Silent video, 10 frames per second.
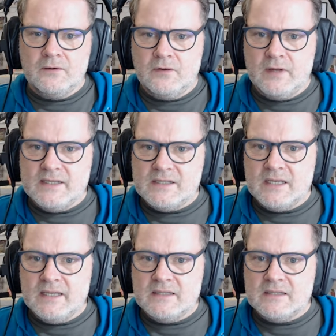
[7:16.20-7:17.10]
these
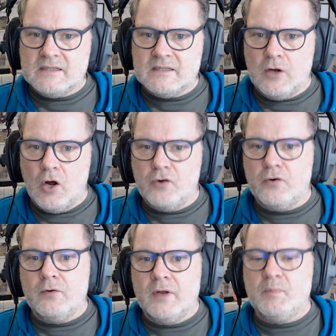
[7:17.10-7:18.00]
things
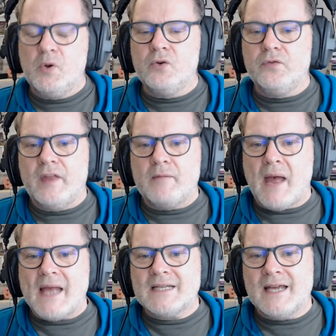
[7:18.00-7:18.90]
are important, they
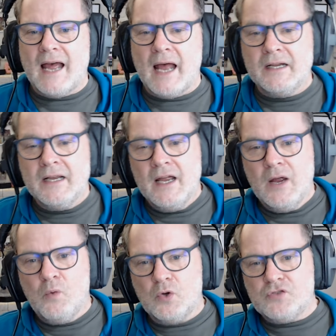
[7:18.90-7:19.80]
matter. And
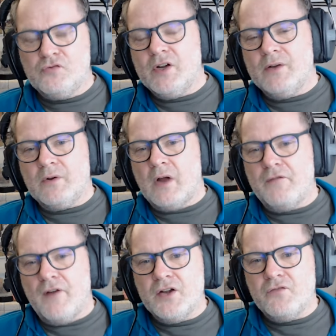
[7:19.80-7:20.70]
what's re- I
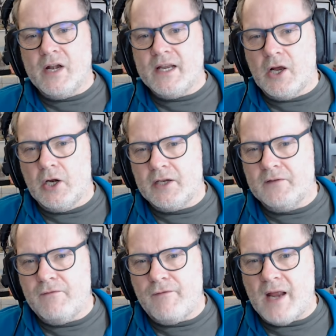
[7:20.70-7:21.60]
find really kind of
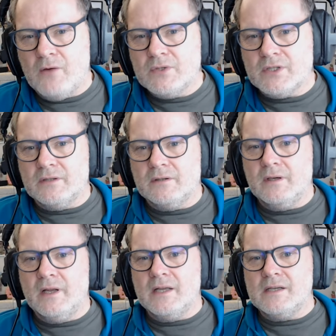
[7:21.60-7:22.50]
confounding
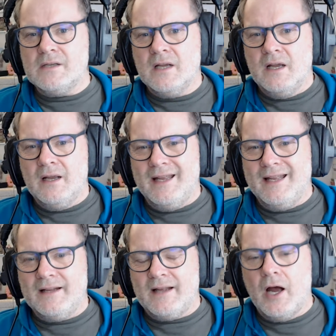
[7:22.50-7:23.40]
is
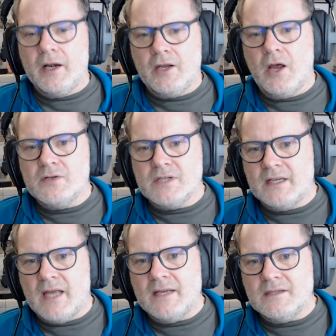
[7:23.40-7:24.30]
it kind of goes
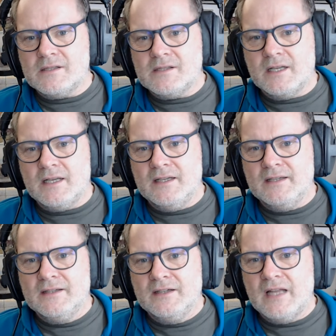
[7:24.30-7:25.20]
against
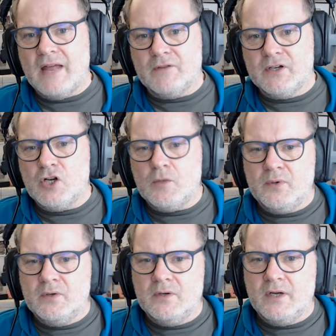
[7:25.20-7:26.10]
the leveling up
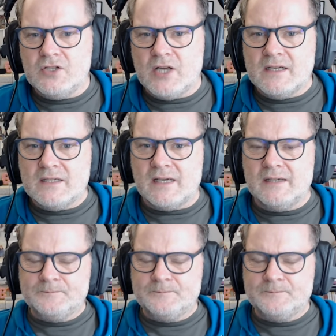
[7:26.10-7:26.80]
agenda.